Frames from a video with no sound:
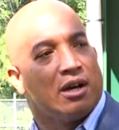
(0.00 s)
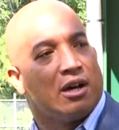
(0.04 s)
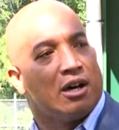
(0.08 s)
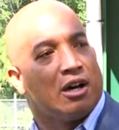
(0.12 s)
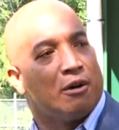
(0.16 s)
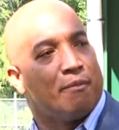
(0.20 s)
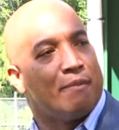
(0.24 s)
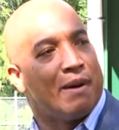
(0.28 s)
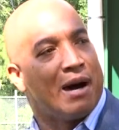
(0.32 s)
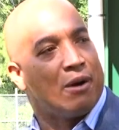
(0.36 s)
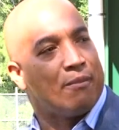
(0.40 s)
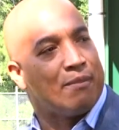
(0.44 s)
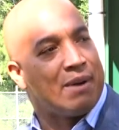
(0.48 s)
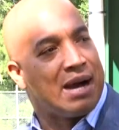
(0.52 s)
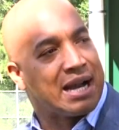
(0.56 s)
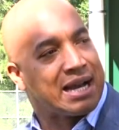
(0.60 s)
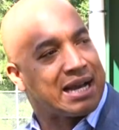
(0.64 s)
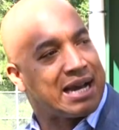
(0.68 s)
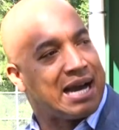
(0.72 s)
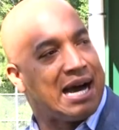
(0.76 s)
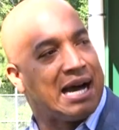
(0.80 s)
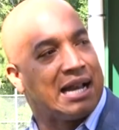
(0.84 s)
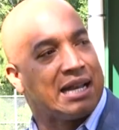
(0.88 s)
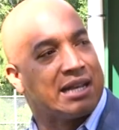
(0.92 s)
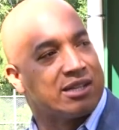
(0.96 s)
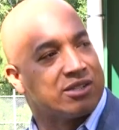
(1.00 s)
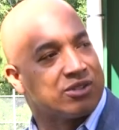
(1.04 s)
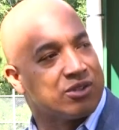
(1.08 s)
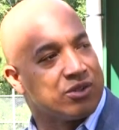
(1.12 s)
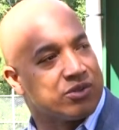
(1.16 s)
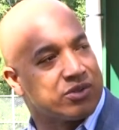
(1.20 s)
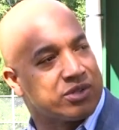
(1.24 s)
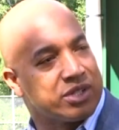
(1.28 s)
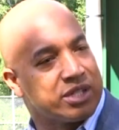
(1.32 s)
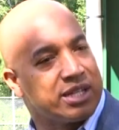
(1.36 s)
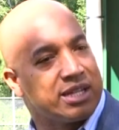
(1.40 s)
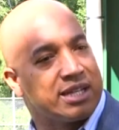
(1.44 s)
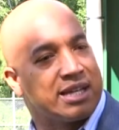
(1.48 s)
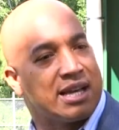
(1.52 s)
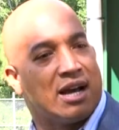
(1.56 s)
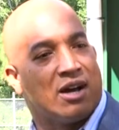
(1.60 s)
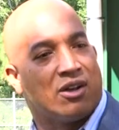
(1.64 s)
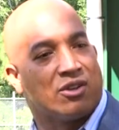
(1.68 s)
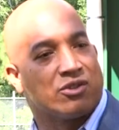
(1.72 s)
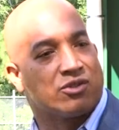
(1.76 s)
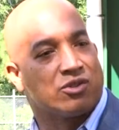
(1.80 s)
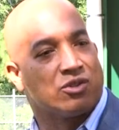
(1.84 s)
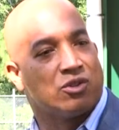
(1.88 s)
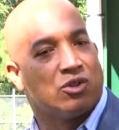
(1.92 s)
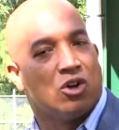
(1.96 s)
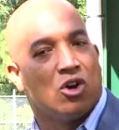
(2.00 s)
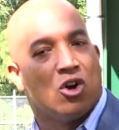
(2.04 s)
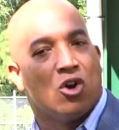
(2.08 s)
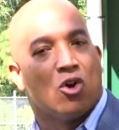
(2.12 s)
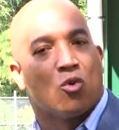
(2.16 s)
about my colleagues on city council.